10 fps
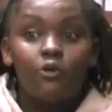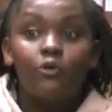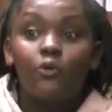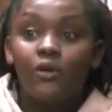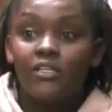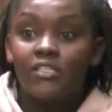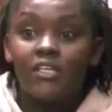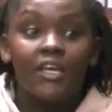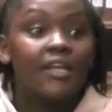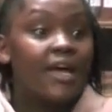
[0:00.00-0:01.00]
good
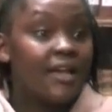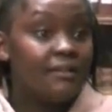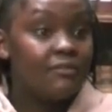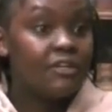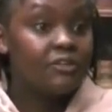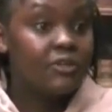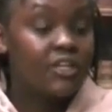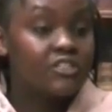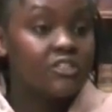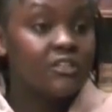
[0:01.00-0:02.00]
quality and high level
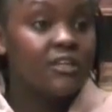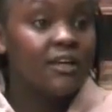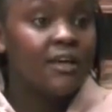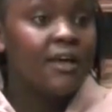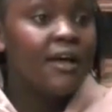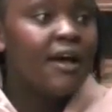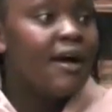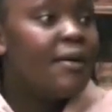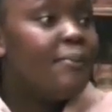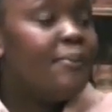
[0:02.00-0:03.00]
education.
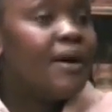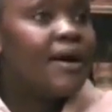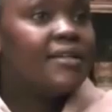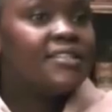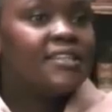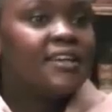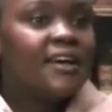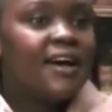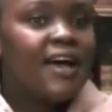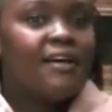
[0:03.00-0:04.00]
But
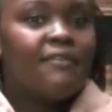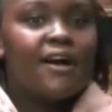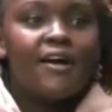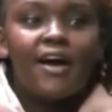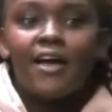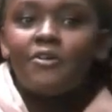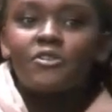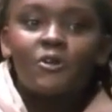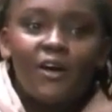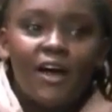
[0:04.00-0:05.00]
I
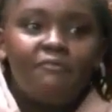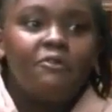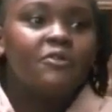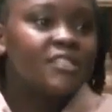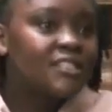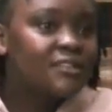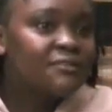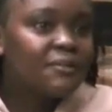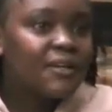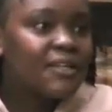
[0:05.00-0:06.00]
also have looked at it
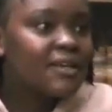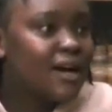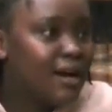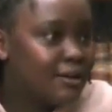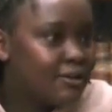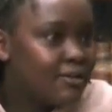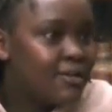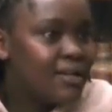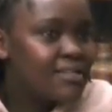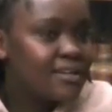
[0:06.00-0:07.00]
from another
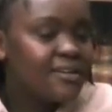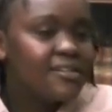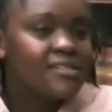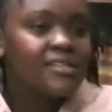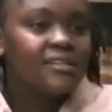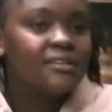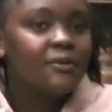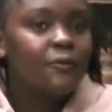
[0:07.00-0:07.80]
angle as a Christian,